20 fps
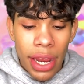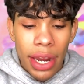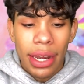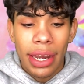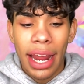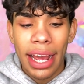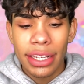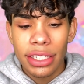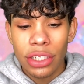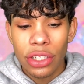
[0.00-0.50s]

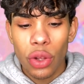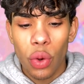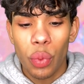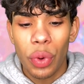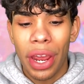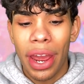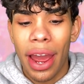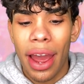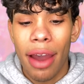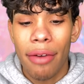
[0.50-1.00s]
Next, we
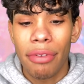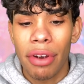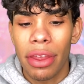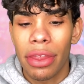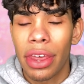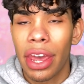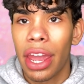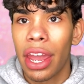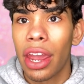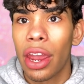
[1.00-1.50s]
have
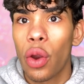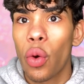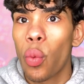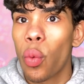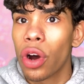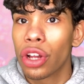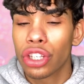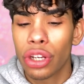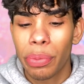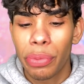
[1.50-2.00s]
the
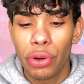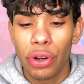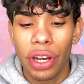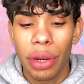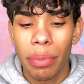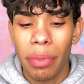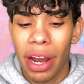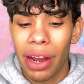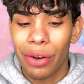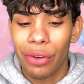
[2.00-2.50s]
Wonder Beauty
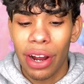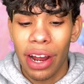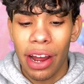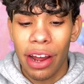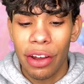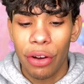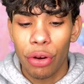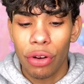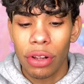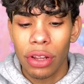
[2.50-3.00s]
Mile
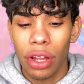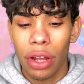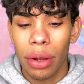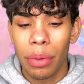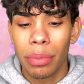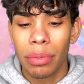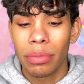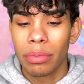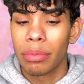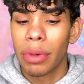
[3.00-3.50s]
High Club